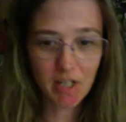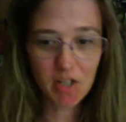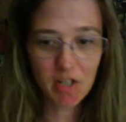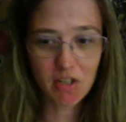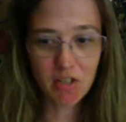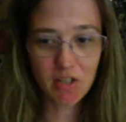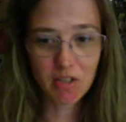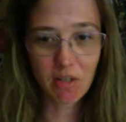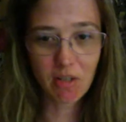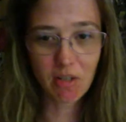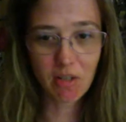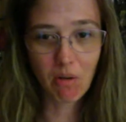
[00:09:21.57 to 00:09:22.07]

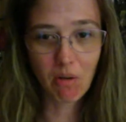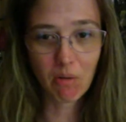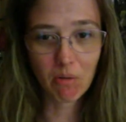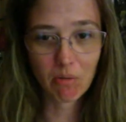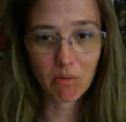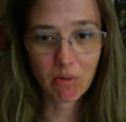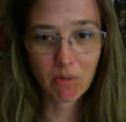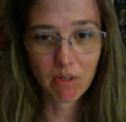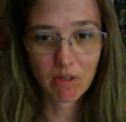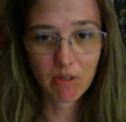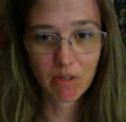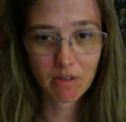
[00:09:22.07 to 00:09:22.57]
she's
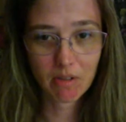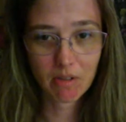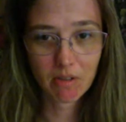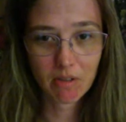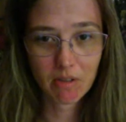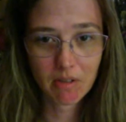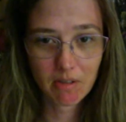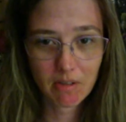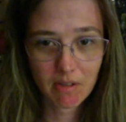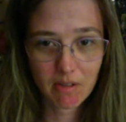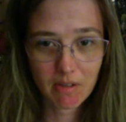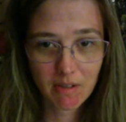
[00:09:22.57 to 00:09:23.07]
old.
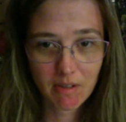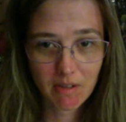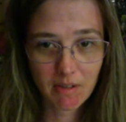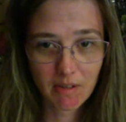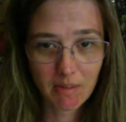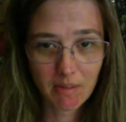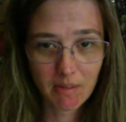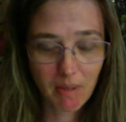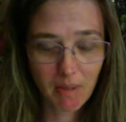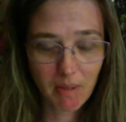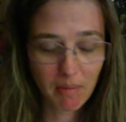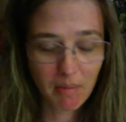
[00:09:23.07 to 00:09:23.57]

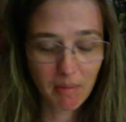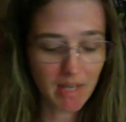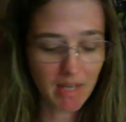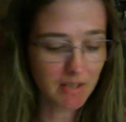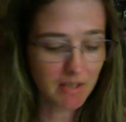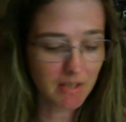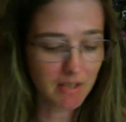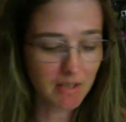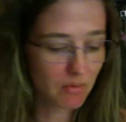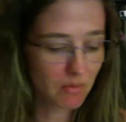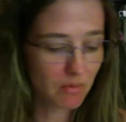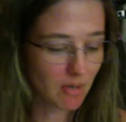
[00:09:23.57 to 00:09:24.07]
Maybe
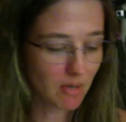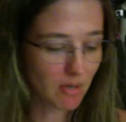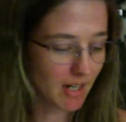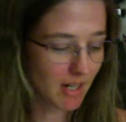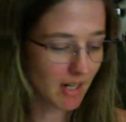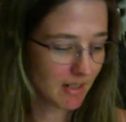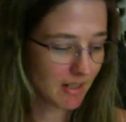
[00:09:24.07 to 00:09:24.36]
that's why.